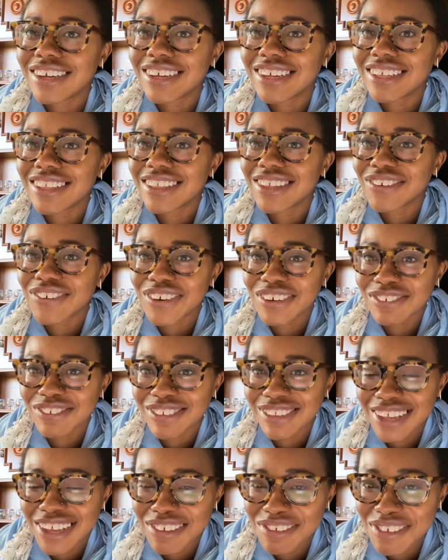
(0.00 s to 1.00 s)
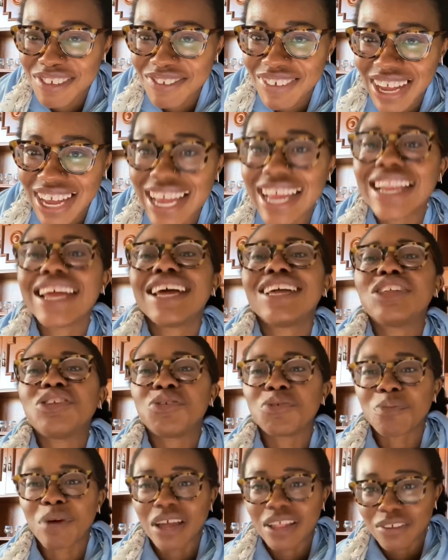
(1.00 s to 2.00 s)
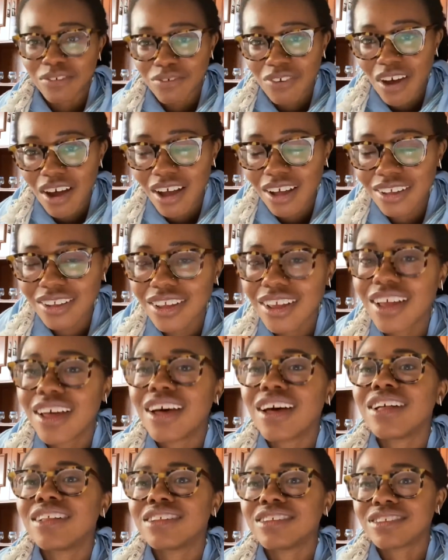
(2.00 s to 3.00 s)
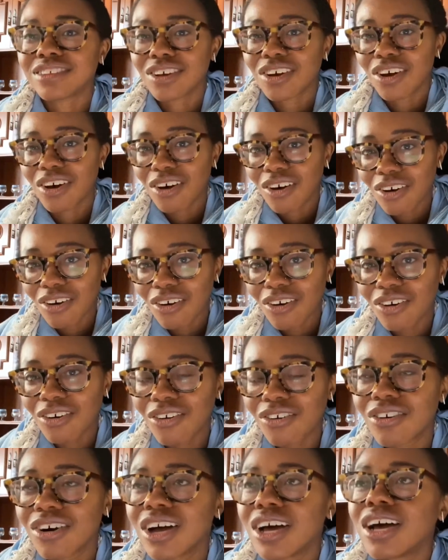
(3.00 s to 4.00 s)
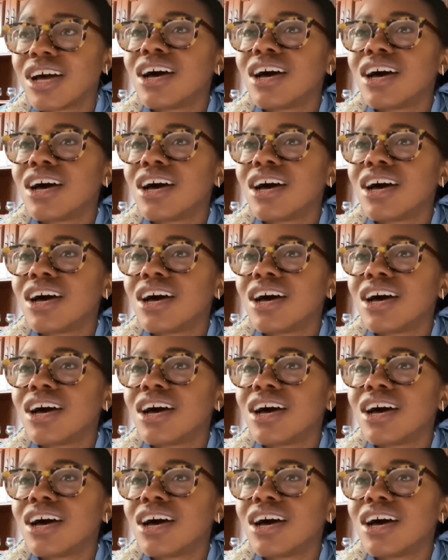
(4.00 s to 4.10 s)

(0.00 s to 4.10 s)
the first ones that come to mind: A Duke by Default, Alyssa Cole,